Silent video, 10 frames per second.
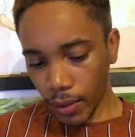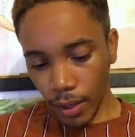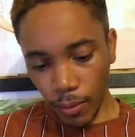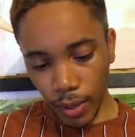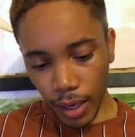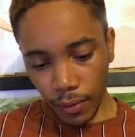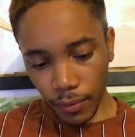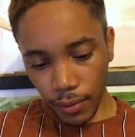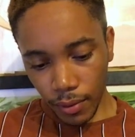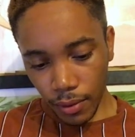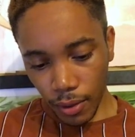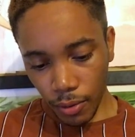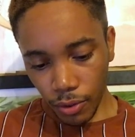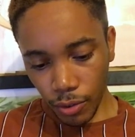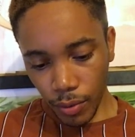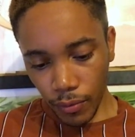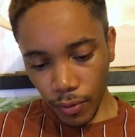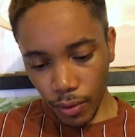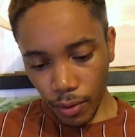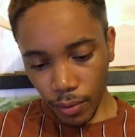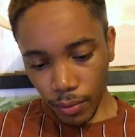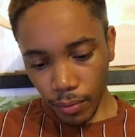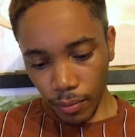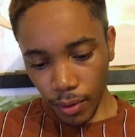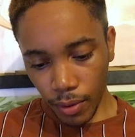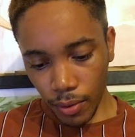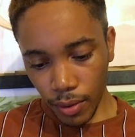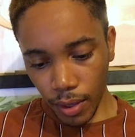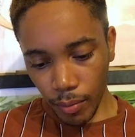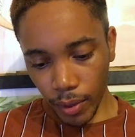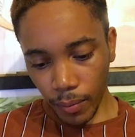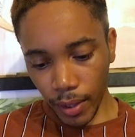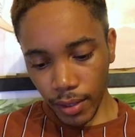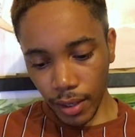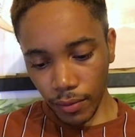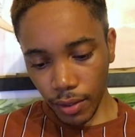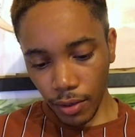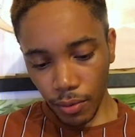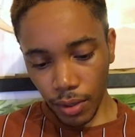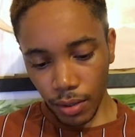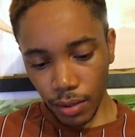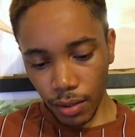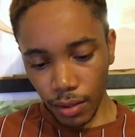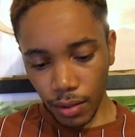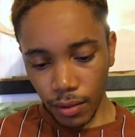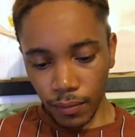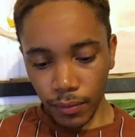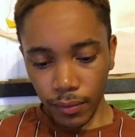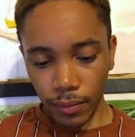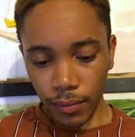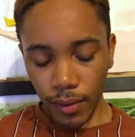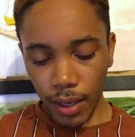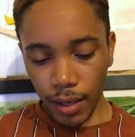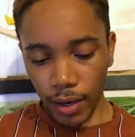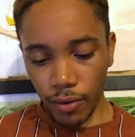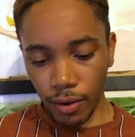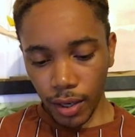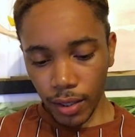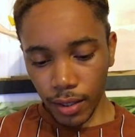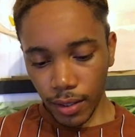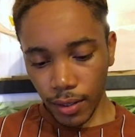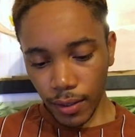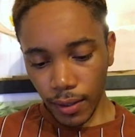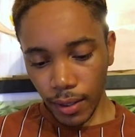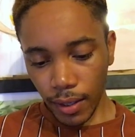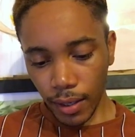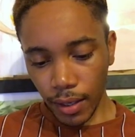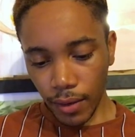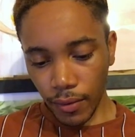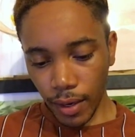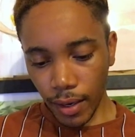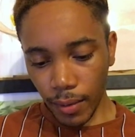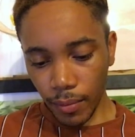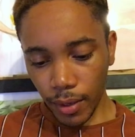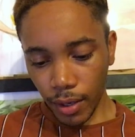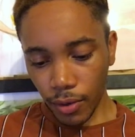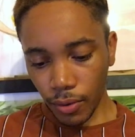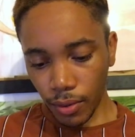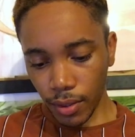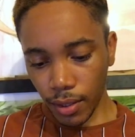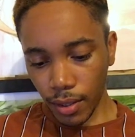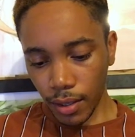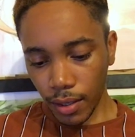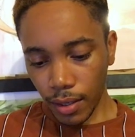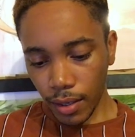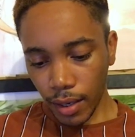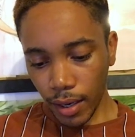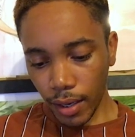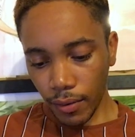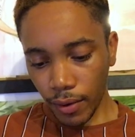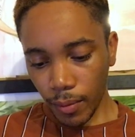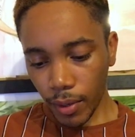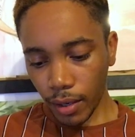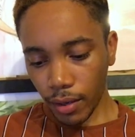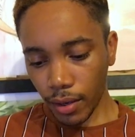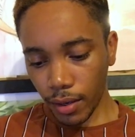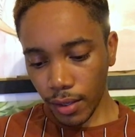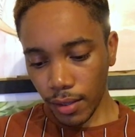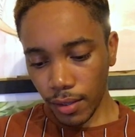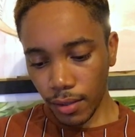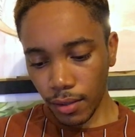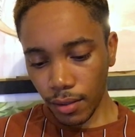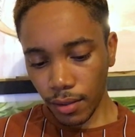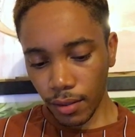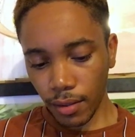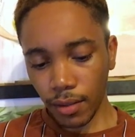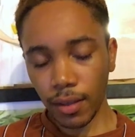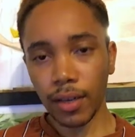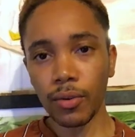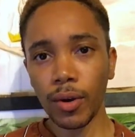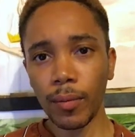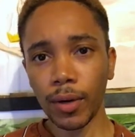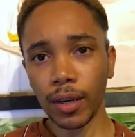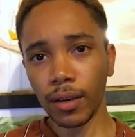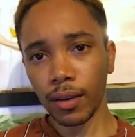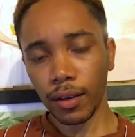"I would have told you before, but could not bring myself to do it." Then I cried, "If I am not yours, and if I'm not hers, then who am I?